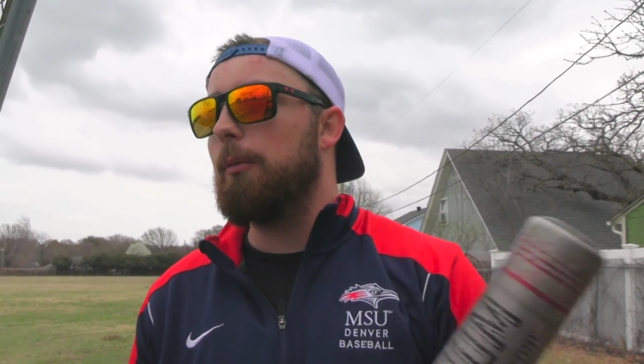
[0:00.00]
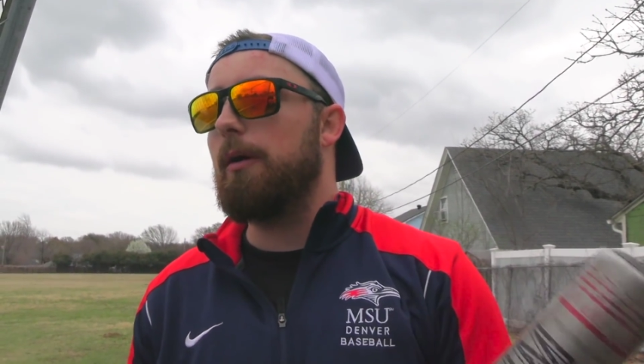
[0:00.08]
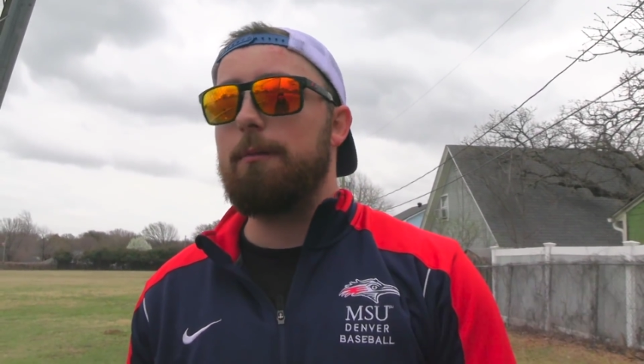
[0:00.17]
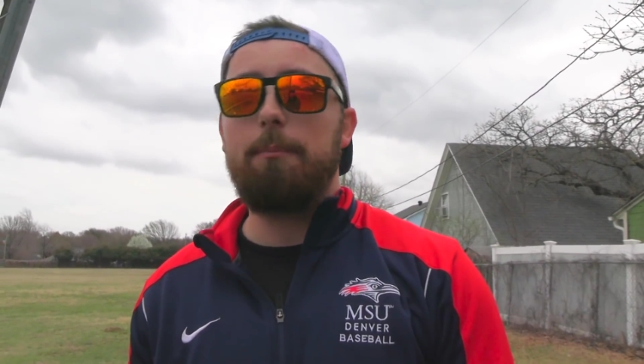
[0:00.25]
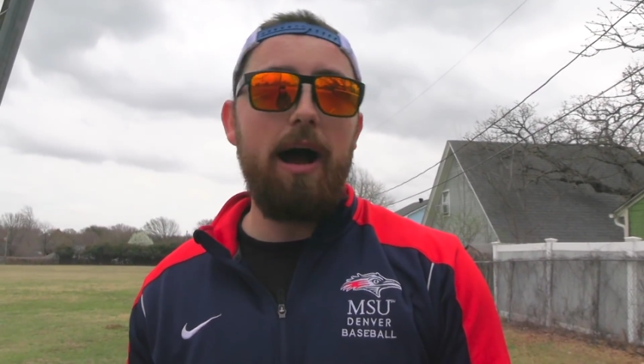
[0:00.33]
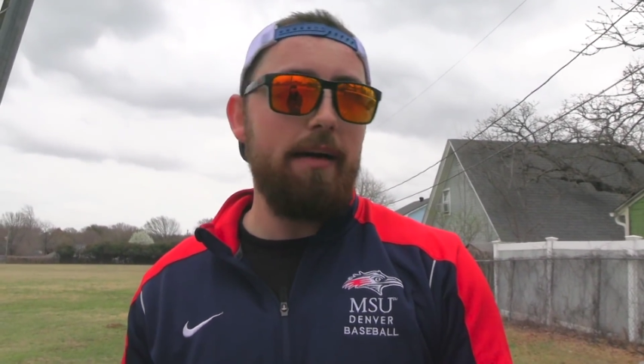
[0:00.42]
would
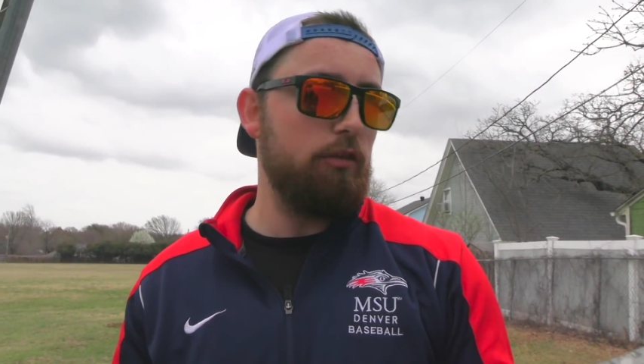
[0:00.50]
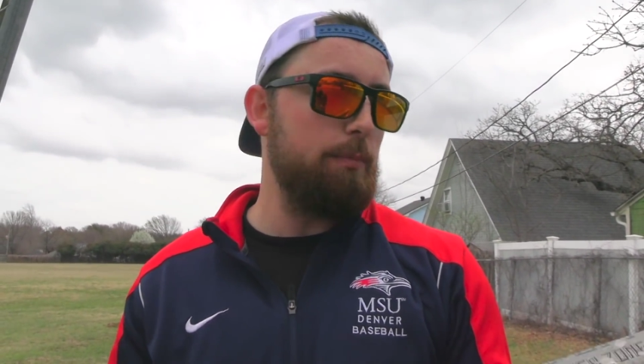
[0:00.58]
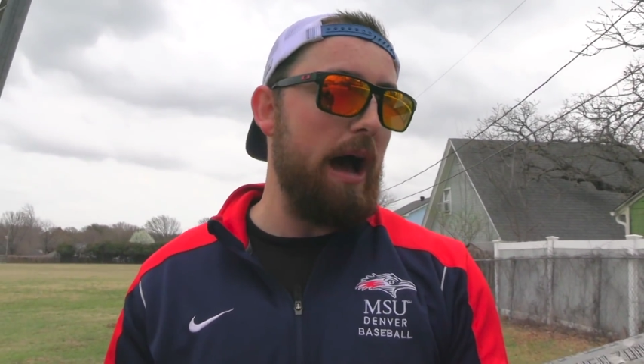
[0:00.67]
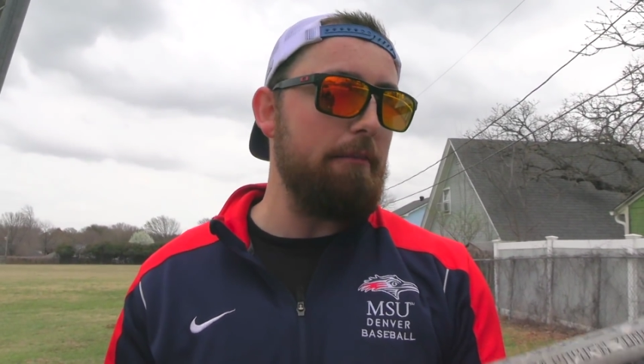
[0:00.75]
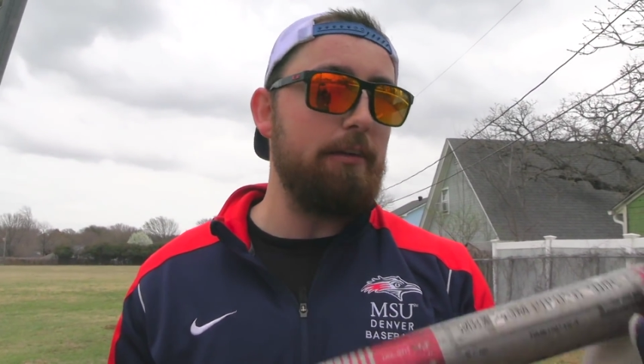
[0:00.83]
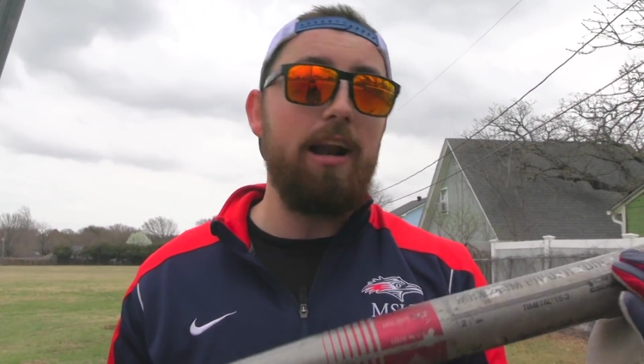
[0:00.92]
want to buy this
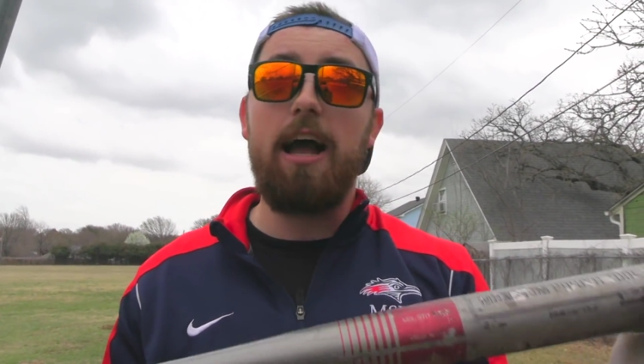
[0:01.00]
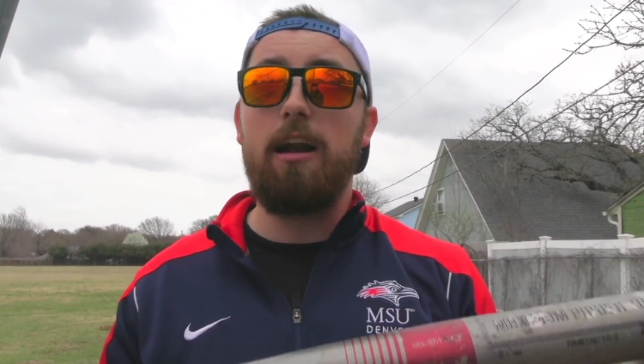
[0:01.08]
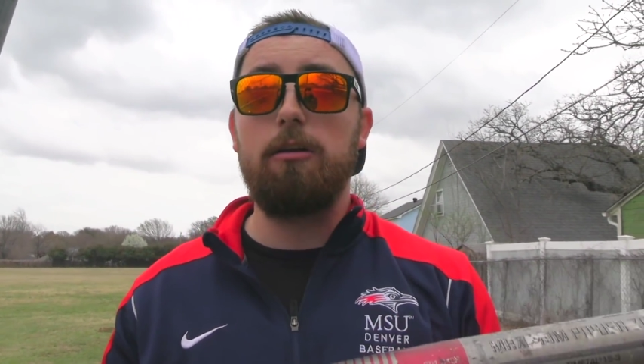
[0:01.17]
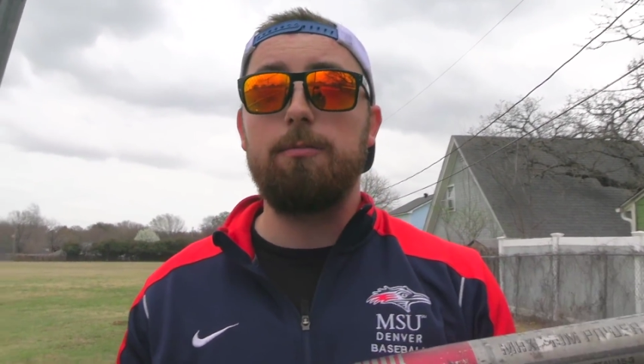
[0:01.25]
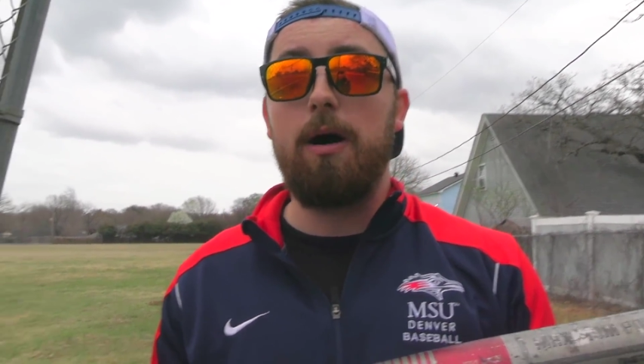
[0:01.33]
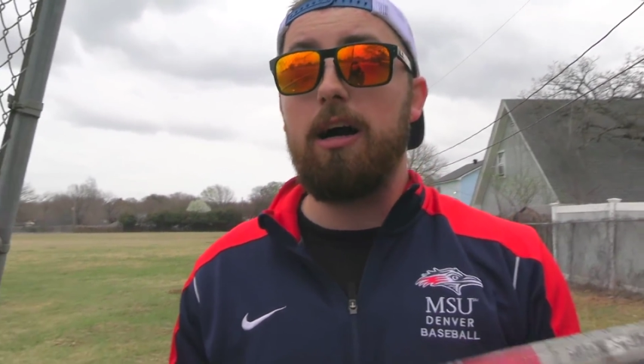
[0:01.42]
bat for
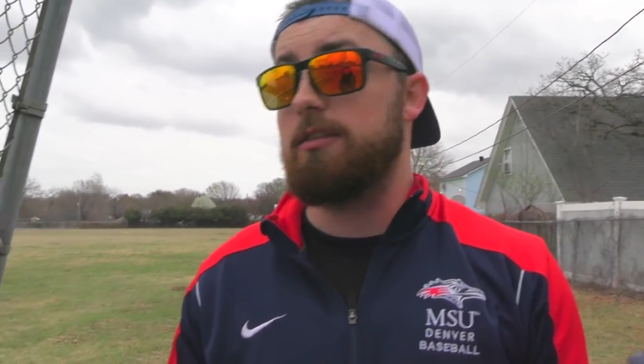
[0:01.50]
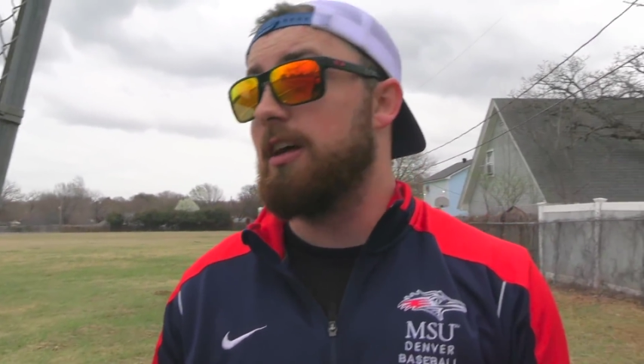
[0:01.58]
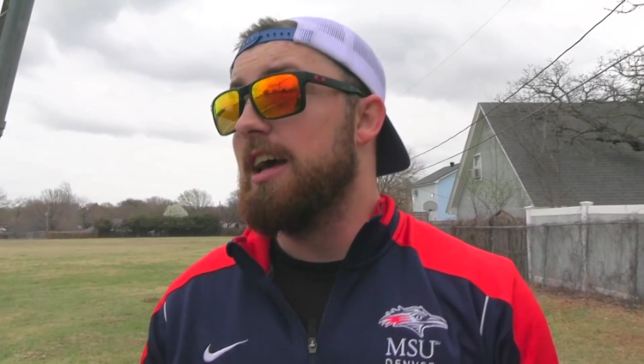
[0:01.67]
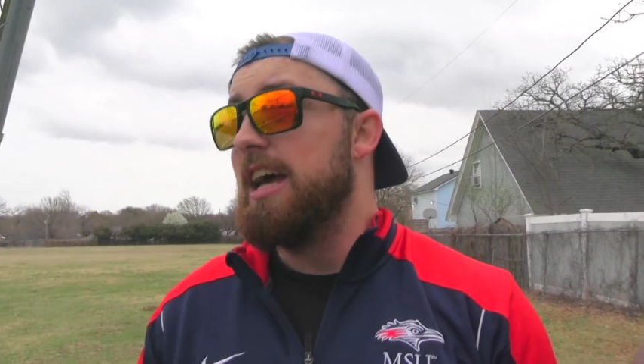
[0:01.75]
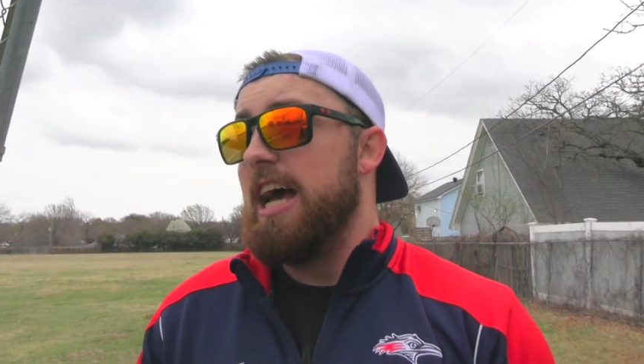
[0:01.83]
900 bucks